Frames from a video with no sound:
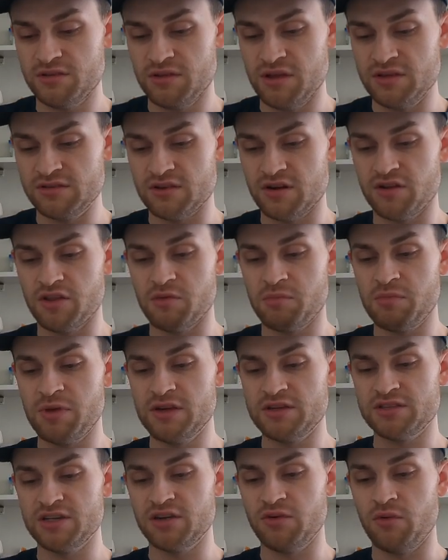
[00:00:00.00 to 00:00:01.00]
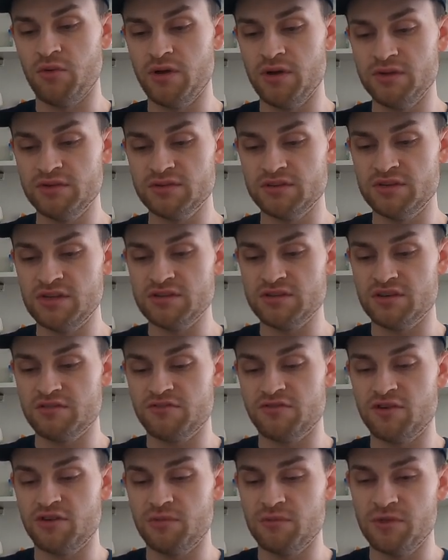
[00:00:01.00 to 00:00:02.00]
These are the pitching ones, and these are
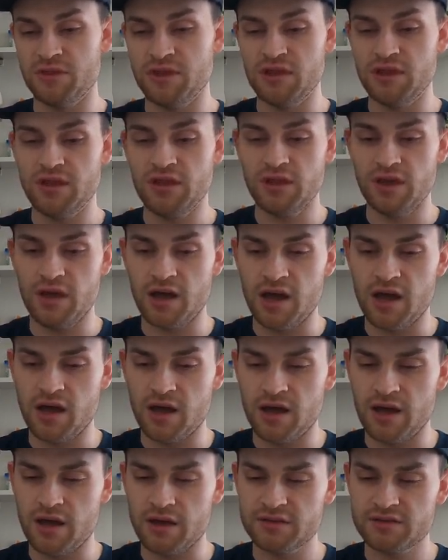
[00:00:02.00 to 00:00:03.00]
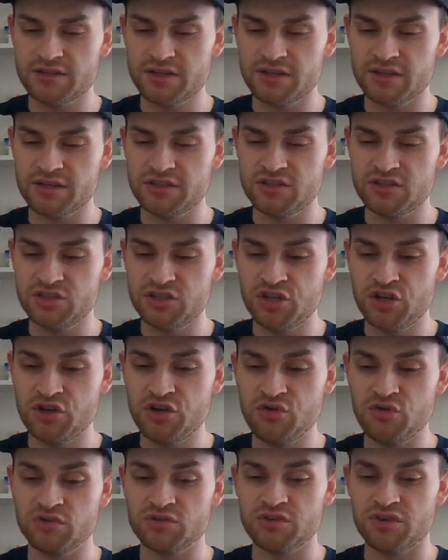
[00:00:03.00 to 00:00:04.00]
from the Series
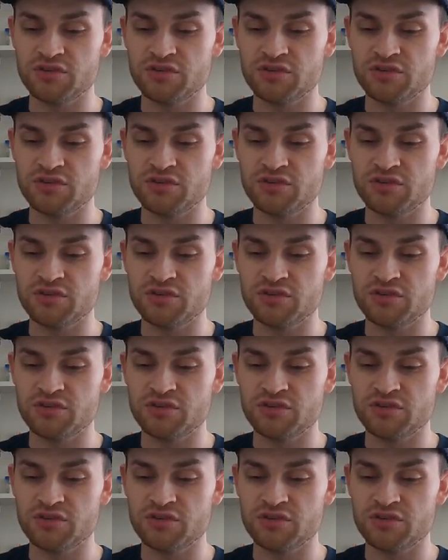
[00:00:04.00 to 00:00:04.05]
2. So